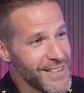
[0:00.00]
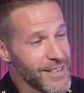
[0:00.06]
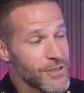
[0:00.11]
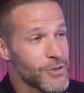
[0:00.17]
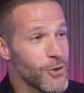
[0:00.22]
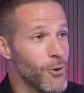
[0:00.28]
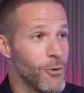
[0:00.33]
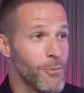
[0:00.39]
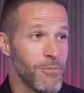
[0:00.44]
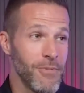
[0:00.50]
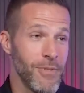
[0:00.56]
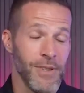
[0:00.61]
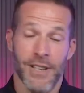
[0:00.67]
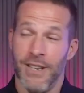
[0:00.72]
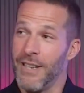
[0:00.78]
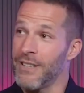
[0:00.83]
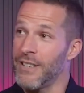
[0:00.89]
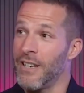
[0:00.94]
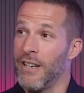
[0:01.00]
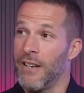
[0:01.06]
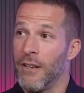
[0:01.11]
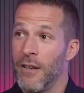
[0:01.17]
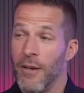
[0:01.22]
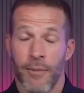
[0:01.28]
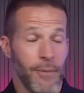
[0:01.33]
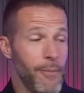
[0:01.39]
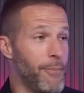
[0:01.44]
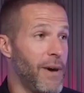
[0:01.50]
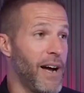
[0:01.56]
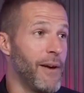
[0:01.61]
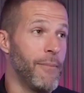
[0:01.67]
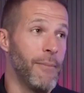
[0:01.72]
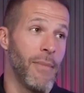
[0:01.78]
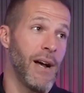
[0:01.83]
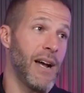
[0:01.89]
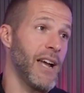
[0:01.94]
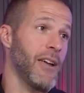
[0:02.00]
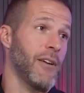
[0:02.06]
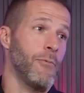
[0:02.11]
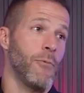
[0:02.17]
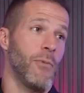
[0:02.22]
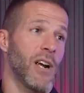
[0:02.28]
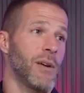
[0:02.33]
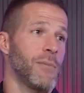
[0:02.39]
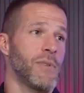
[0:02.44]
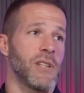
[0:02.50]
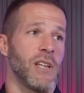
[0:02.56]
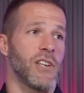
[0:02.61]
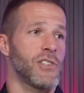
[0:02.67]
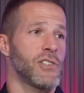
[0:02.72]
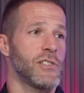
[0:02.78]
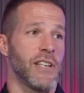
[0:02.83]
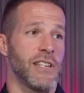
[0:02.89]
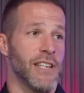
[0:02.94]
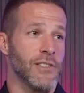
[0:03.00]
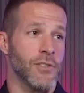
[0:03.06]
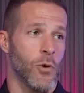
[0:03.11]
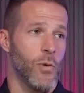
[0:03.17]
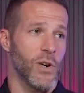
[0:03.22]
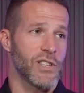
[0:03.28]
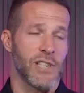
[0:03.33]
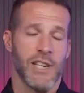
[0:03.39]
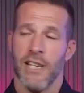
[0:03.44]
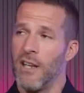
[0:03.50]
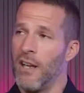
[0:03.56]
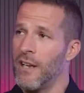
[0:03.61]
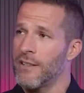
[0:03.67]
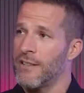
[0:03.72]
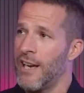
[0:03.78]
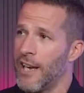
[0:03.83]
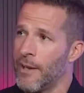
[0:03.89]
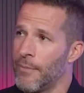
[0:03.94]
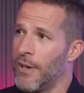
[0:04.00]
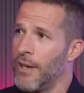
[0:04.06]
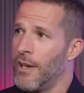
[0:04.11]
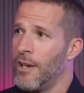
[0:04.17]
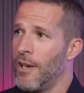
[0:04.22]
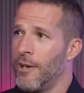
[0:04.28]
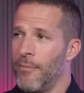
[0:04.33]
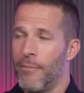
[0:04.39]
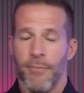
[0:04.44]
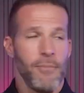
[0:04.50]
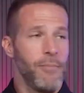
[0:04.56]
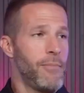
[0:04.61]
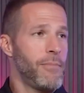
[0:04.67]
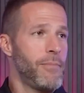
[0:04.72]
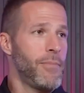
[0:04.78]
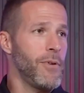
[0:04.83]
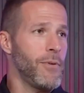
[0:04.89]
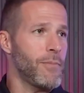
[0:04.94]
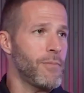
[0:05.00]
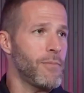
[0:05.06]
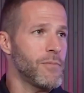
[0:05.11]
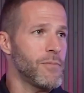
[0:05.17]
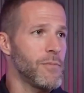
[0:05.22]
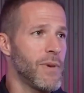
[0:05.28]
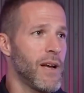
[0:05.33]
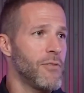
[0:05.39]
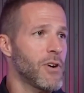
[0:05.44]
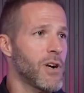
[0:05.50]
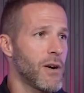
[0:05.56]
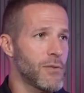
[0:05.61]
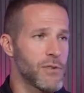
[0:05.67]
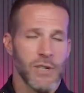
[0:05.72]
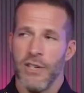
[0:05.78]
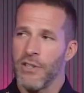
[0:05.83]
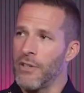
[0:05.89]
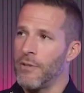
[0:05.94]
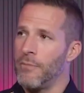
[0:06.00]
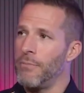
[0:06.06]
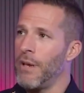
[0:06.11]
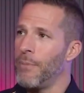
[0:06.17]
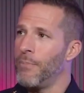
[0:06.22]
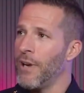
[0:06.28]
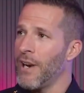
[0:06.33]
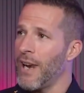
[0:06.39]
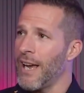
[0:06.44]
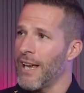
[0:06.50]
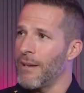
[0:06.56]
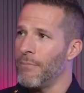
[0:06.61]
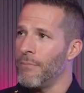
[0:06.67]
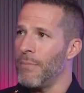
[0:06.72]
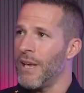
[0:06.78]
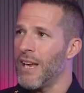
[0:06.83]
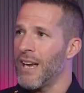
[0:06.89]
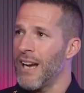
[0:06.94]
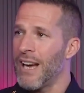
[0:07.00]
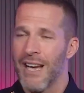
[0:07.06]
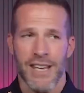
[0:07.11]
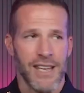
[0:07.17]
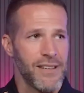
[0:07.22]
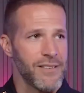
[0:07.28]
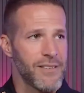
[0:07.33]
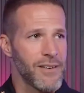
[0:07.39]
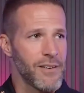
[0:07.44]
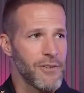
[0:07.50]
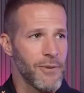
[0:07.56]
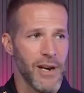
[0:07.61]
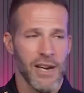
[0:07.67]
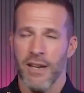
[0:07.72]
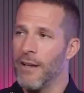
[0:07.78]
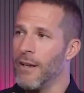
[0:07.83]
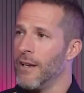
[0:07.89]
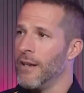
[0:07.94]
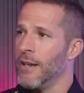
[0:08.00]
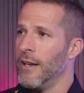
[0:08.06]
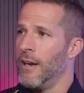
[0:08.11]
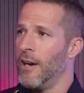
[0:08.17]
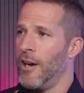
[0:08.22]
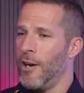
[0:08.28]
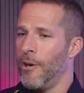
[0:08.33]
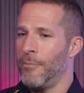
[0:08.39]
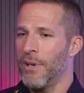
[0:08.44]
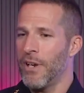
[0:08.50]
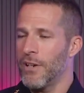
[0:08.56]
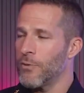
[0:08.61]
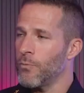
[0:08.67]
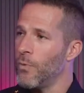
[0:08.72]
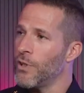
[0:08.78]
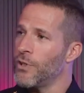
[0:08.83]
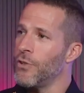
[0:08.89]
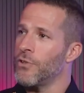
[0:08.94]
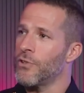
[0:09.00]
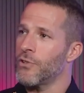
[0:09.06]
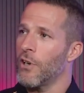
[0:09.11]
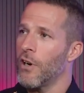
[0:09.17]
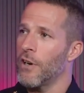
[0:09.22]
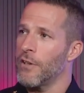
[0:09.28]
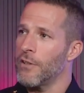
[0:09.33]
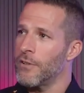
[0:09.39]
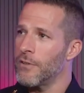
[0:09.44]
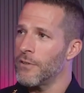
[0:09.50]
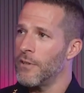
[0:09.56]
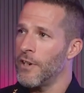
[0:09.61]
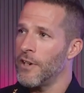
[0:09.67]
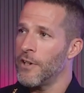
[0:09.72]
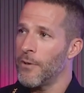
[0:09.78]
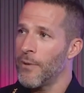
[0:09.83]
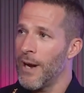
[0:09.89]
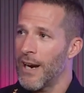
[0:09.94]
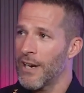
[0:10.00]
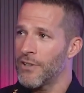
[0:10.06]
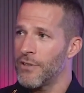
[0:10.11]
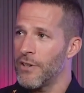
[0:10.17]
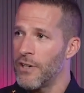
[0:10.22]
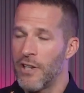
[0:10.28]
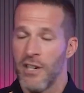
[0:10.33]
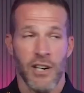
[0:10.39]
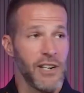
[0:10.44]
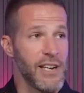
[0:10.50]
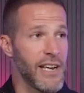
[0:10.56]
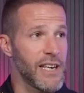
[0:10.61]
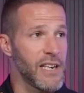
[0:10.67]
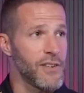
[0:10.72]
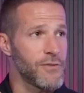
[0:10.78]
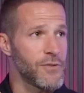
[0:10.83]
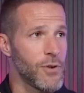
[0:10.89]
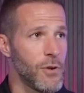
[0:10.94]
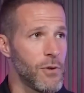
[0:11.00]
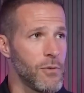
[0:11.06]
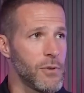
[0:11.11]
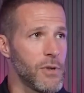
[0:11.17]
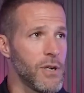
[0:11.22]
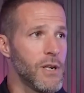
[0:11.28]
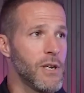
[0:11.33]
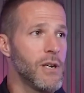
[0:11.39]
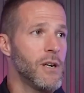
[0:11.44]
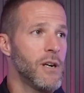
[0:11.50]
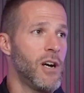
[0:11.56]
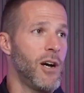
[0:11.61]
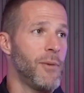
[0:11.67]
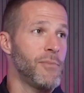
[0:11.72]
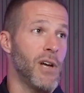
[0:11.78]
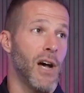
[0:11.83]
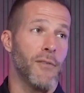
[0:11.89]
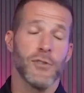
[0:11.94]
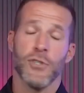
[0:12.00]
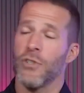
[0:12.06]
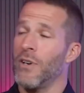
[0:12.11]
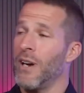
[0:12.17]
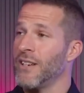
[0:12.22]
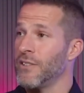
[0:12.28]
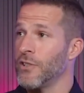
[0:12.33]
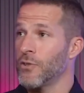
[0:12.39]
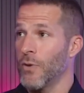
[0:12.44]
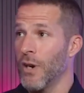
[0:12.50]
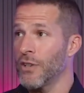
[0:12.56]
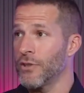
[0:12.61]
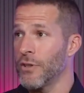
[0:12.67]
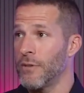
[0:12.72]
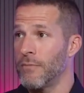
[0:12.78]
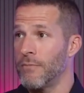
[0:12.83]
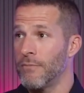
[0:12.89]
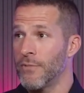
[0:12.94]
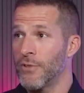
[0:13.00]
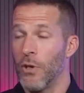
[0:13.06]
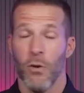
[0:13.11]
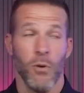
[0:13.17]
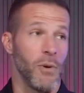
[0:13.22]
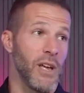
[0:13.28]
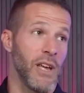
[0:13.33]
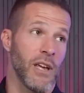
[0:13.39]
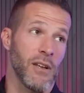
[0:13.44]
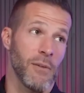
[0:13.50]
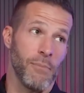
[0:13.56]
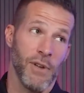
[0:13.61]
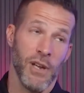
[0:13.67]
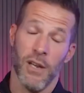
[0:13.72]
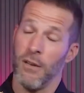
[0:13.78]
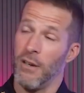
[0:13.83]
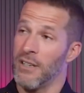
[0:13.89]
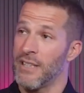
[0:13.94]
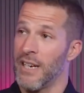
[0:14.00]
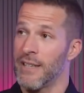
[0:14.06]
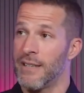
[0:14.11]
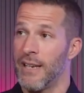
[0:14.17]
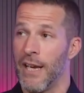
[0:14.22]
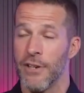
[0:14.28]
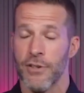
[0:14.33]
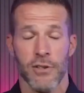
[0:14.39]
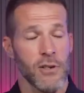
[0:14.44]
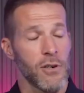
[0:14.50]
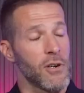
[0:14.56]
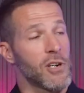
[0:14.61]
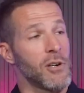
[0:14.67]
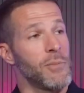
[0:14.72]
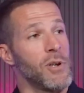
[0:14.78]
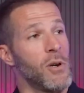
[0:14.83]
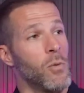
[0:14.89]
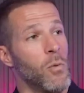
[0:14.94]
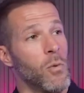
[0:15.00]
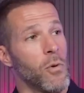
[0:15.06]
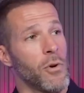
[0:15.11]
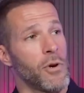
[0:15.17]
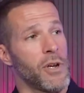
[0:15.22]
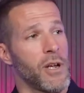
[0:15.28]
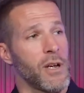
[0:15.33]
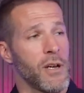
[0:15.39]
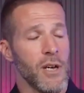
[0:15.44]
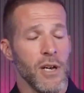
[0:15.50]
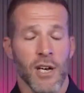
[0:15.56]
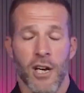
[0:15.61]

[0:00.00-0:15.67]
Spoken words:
So listen, my recommendation, that's a question I get all the time. Bro, have a conversation. Be polite. Be kind, right? Because once you start the interaction in a negative tone, the officer has discretion. So it could be a citation or it could be a warning.